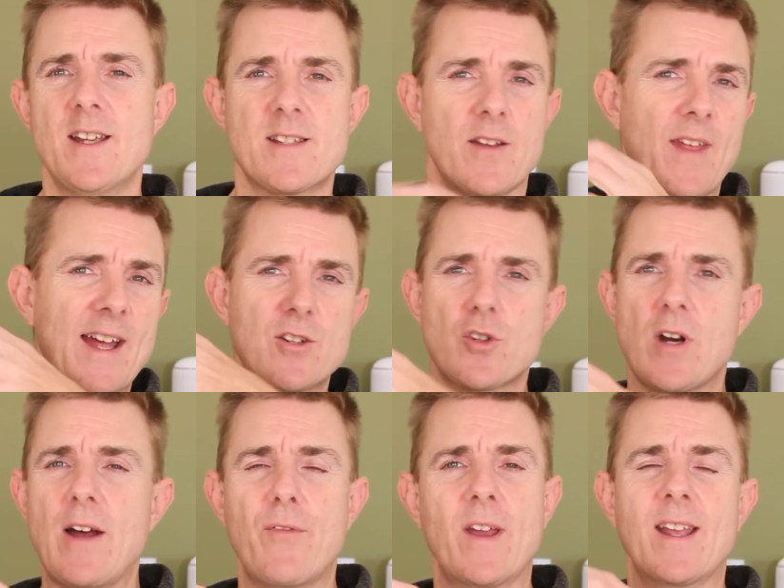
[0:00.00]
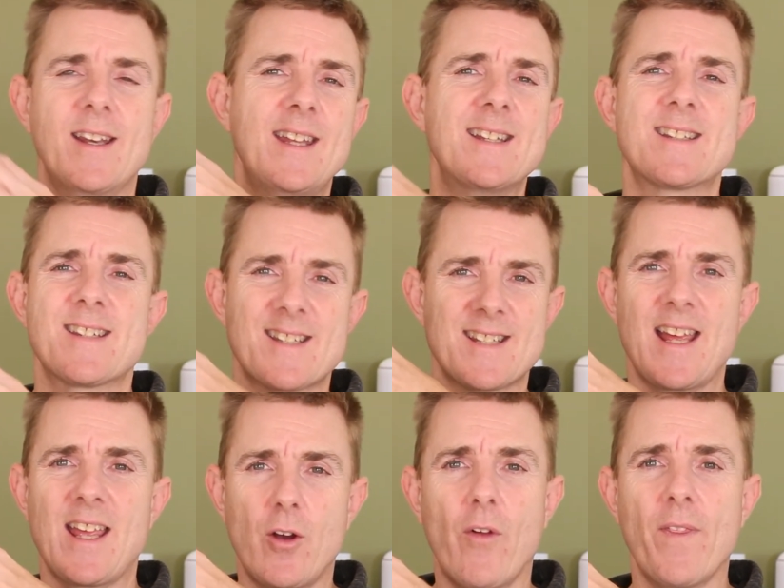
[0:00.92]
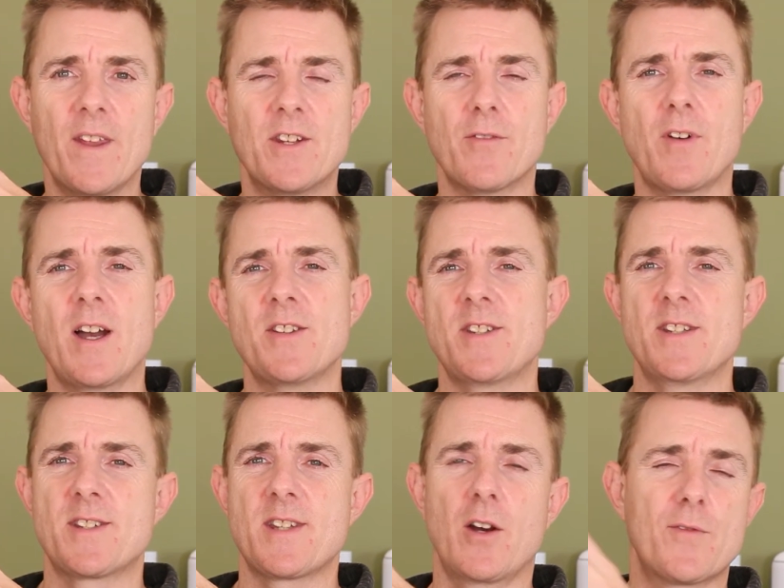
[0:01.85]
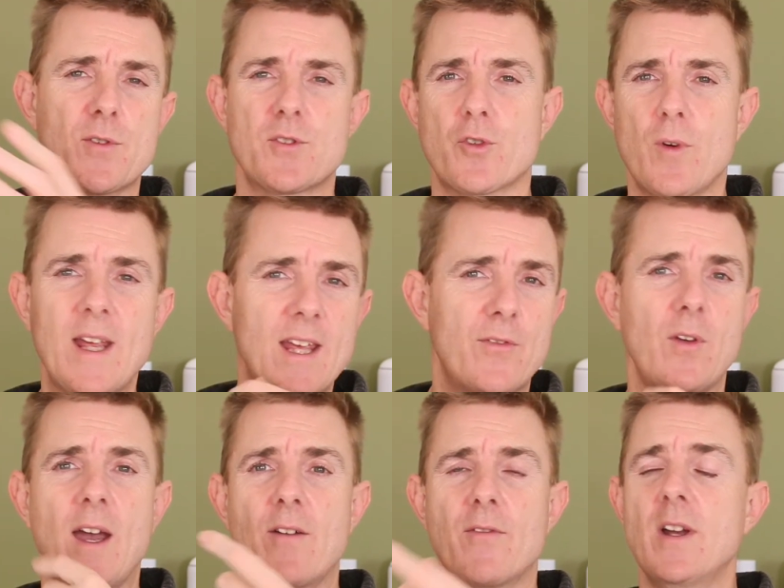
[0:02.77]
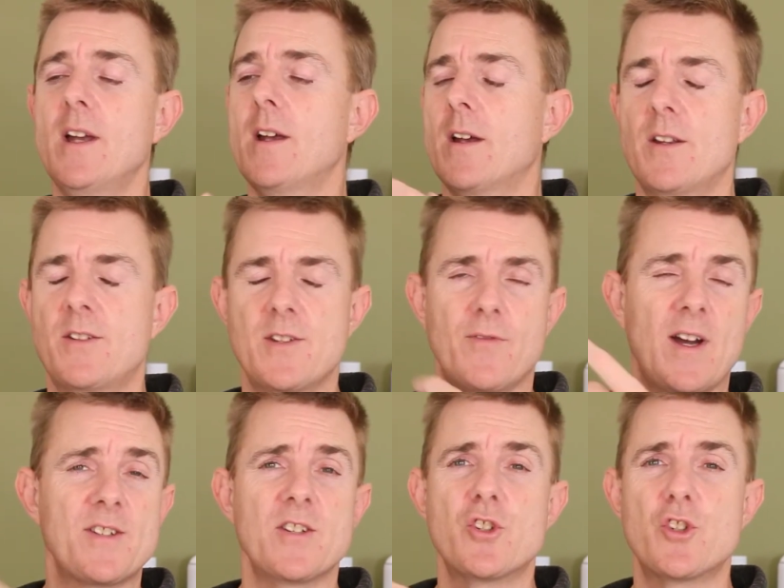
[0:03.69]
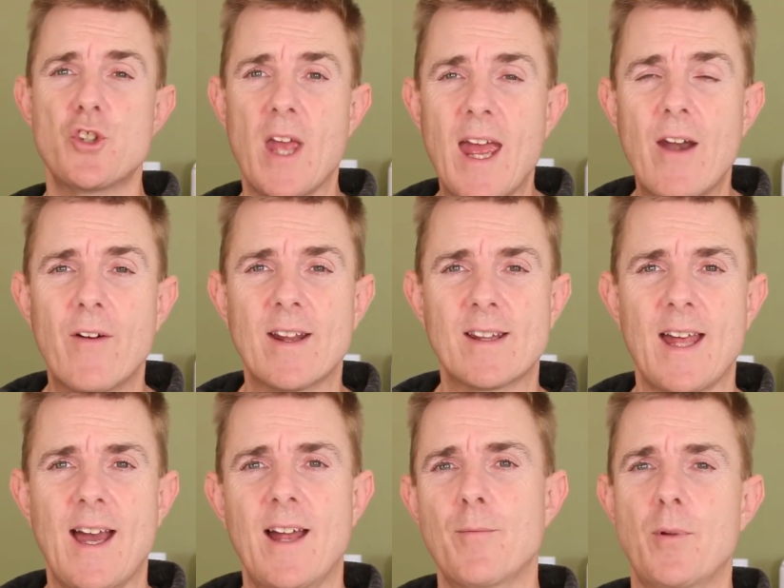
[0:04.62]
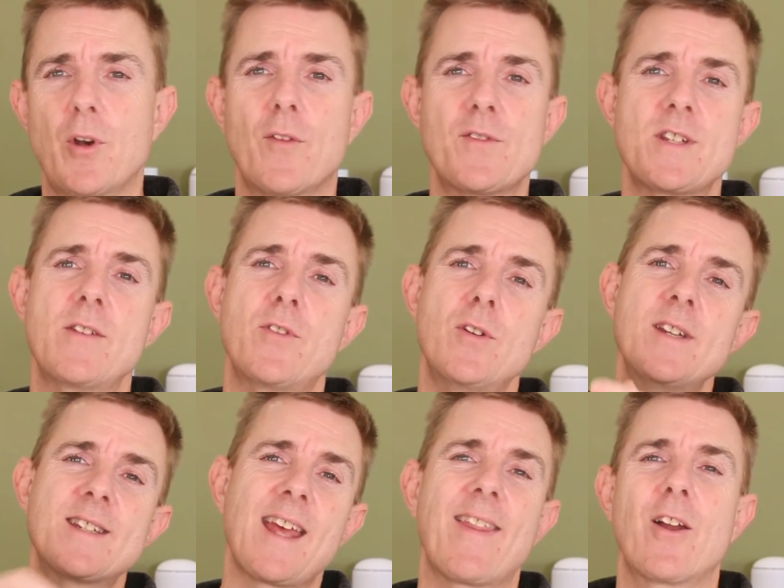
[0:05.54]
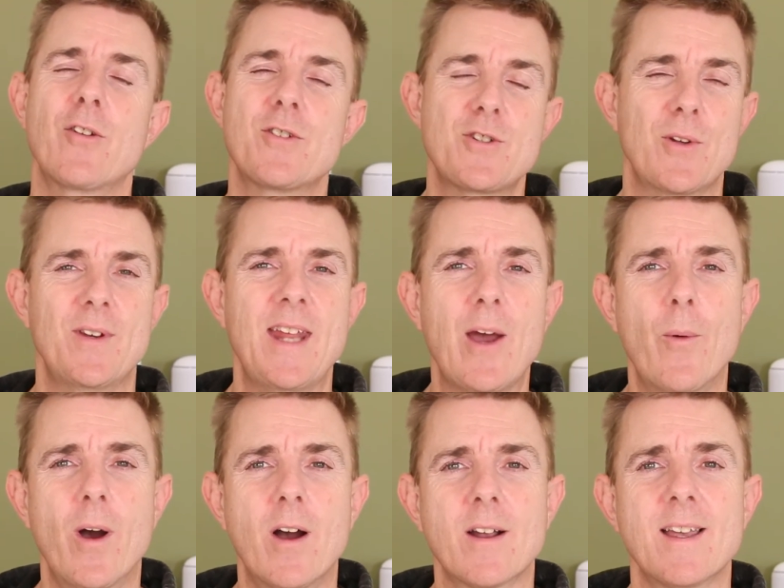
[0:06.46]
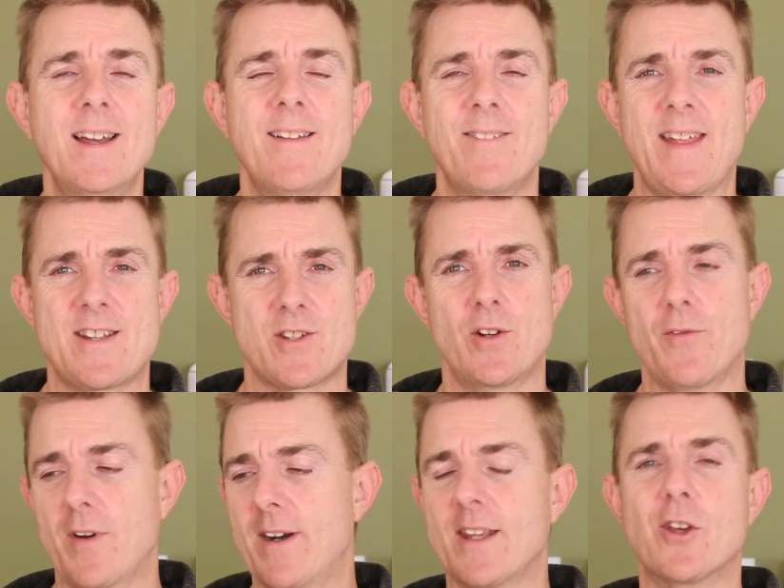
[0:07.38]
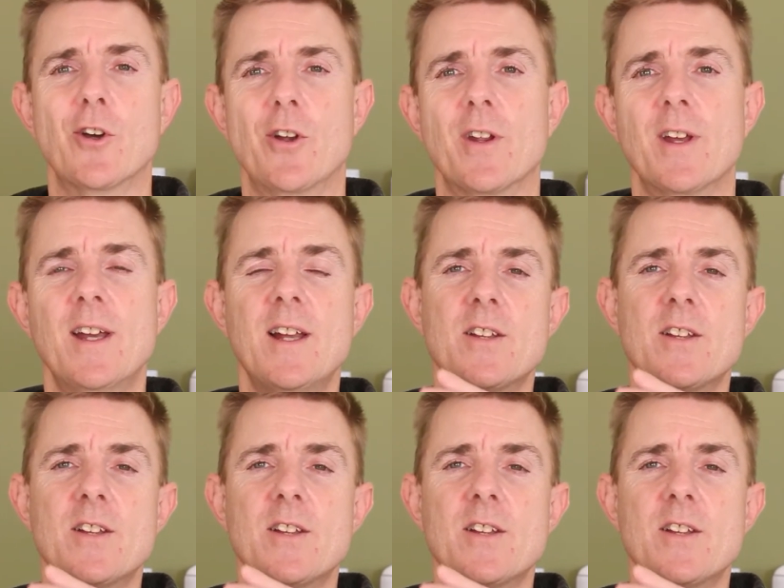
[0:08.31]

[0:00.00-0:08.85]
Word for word: So that traffic needs to stay on the device itself. So it's great if you have devices sharing that, but obviously if you need to get that onto your network, that's not very good.